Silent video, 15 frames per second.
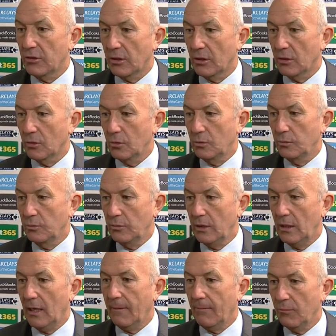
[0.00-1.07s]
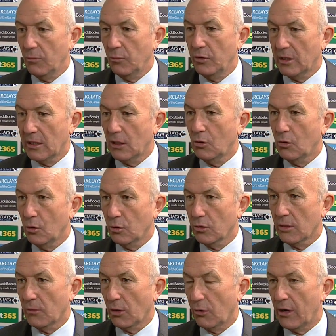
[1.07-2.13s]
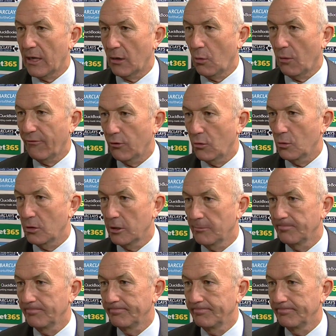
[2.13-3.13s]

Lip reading: So, yeah, we still cause them a threat going forward.